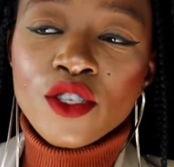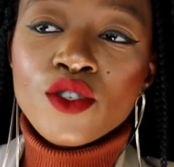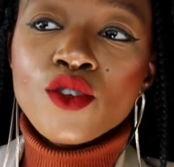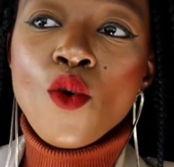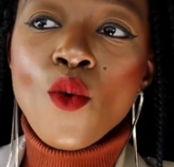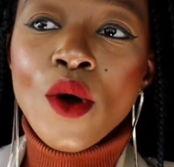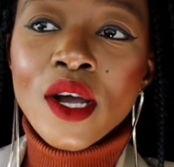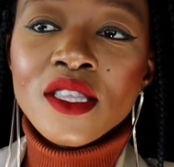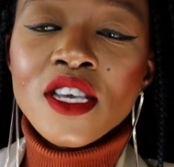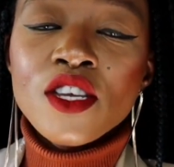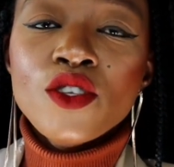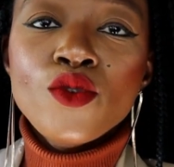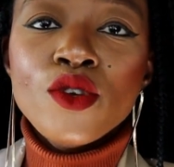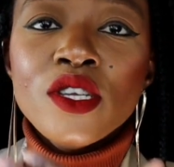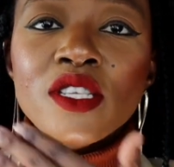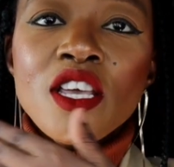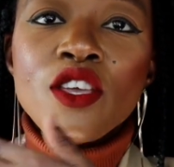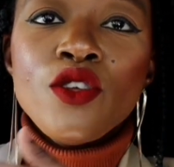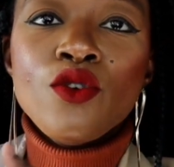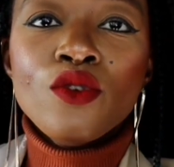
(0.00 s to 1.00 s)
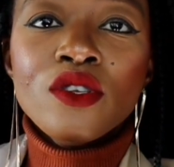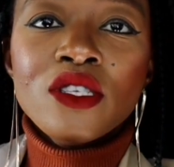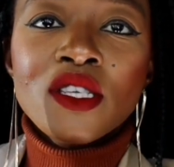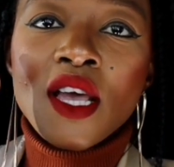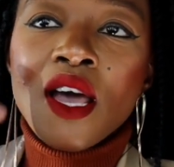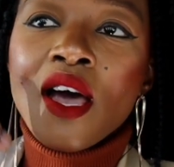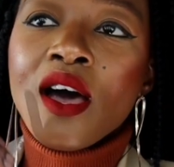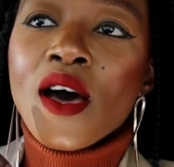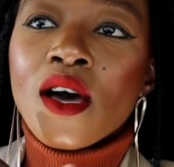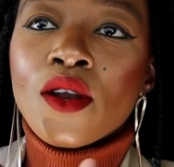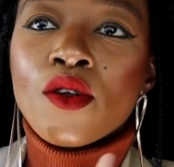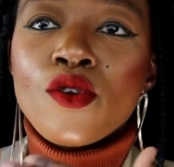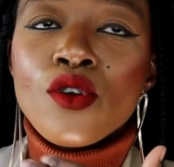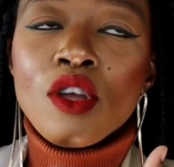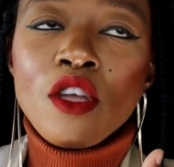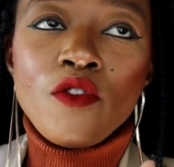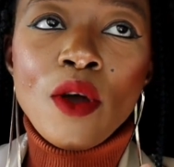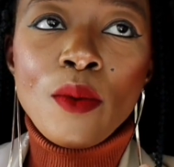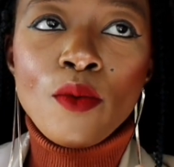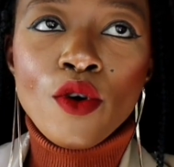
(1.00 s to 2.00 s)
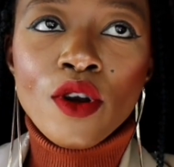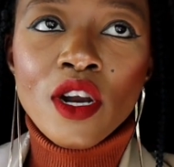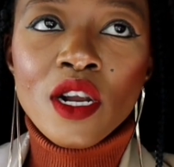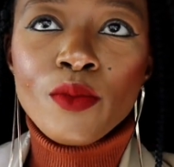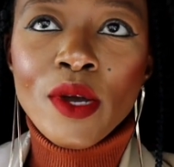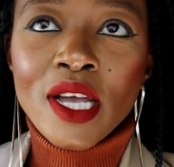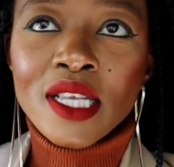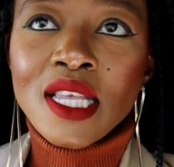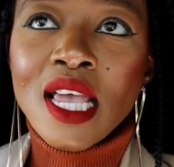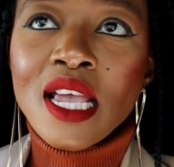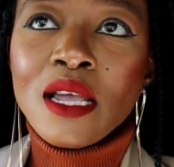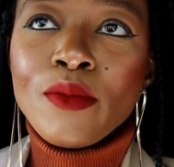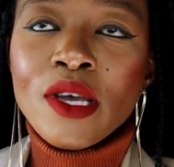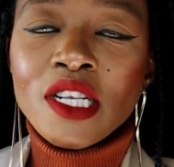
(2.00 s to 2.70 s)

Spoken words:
So what they do is they use, I don't know if I'm correct by saying,